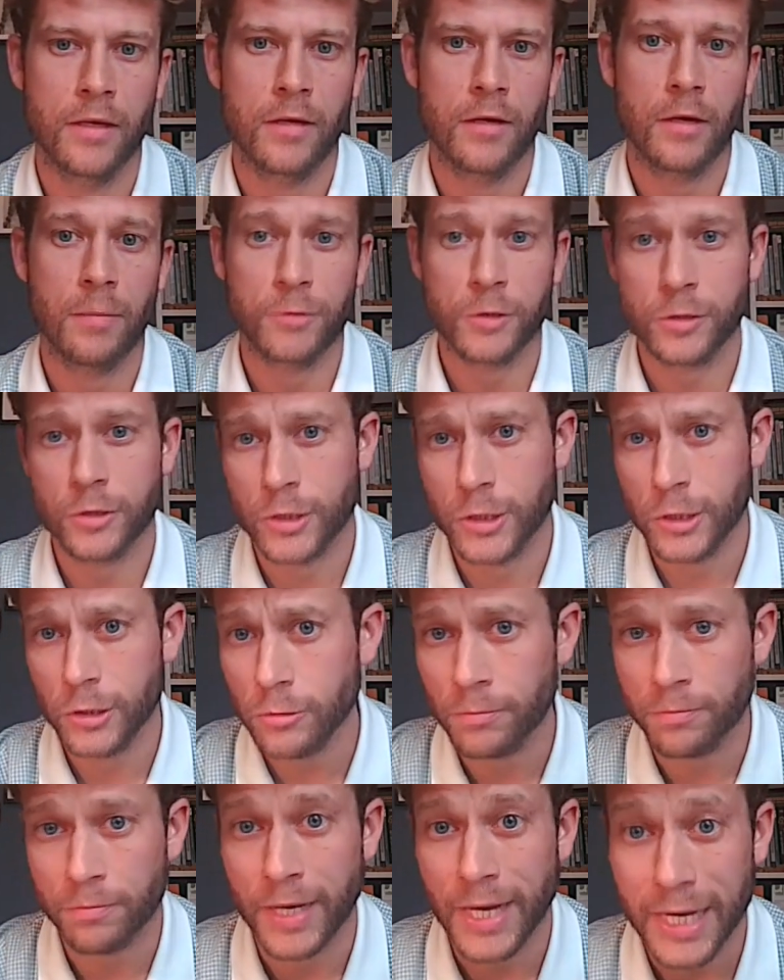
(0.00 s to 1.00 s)
option
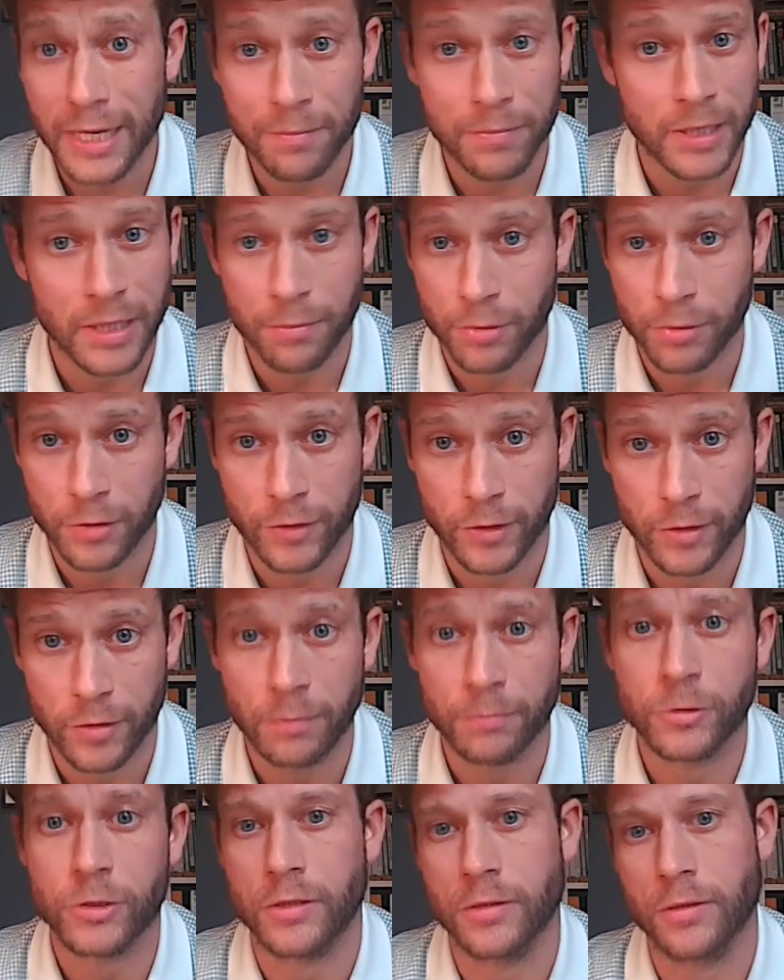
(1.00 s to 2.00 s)
2 may be a preferred
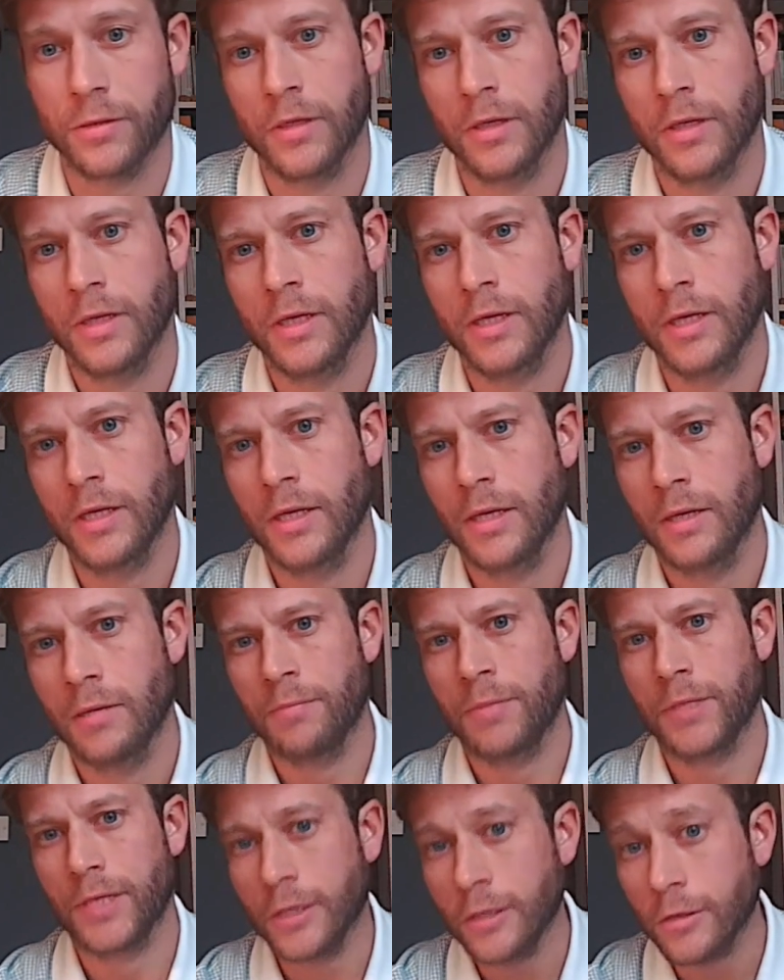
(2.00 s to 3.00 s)
option
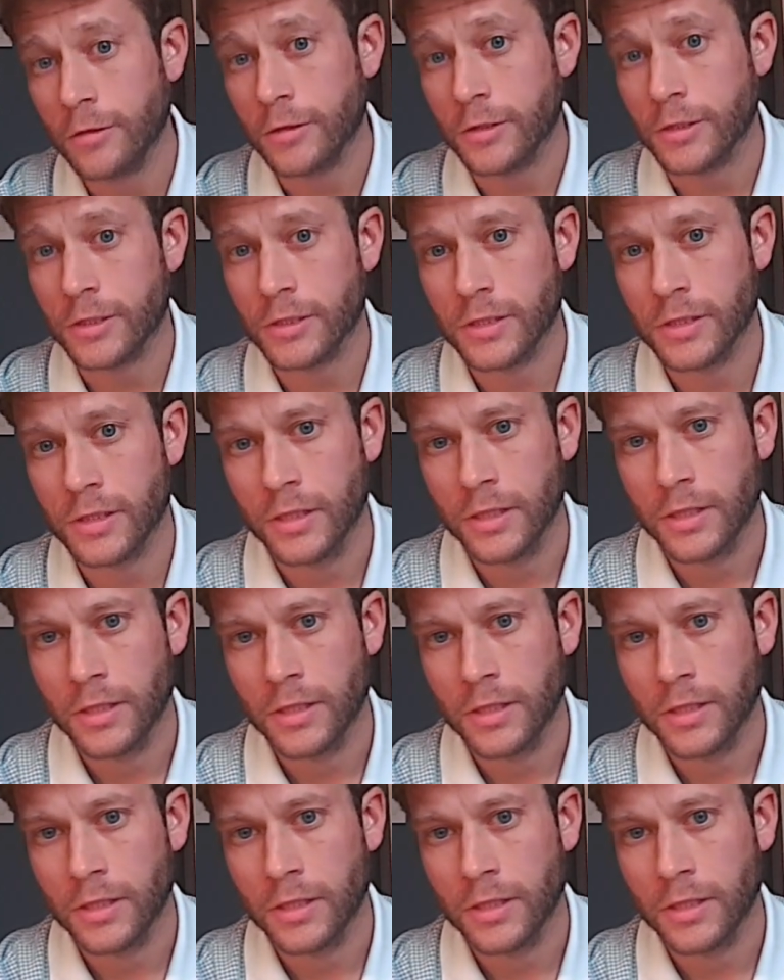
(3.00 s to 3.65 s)
because